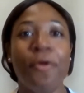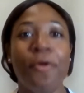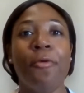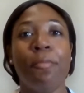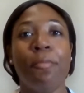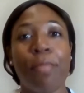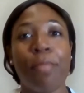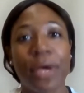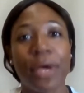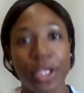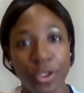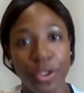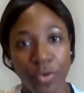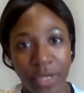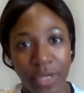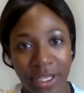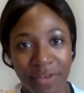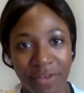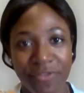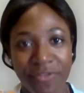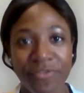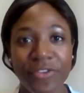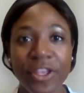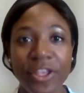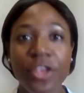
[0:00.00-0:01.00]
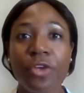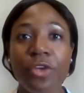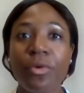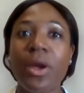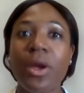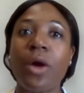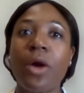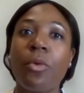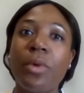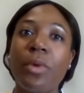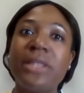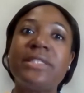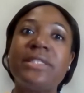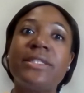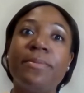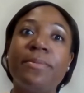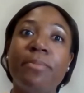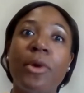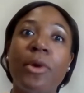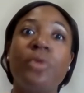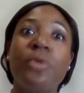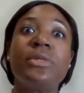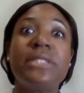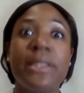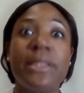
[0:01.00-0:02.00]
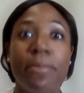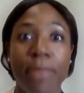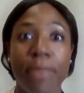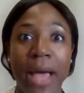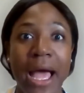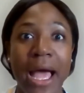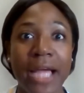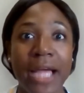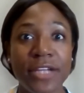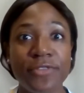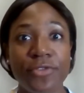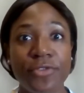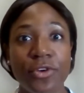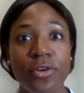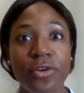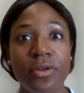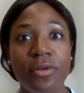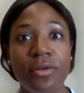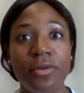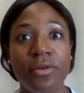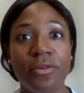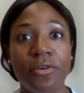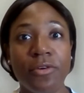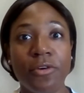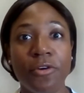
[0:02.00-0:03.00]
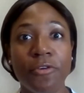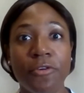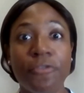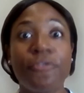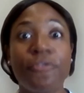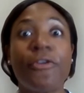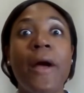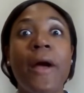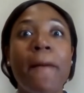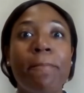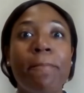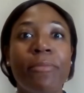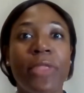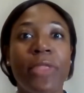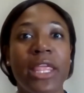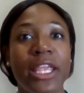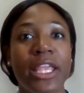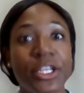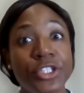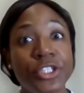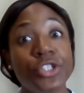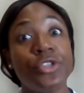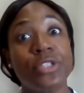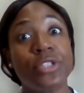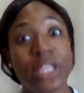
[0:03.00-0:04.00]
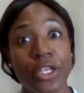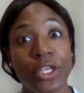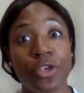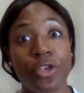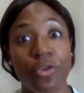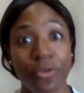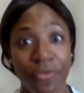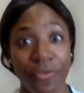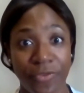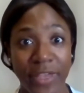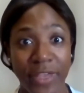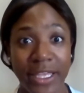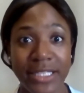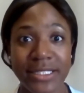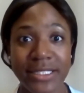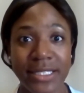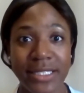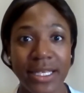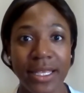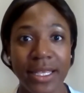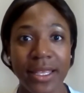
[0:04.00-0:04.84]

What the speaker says: but you can figure out what's most impactful from the issues that you're facing,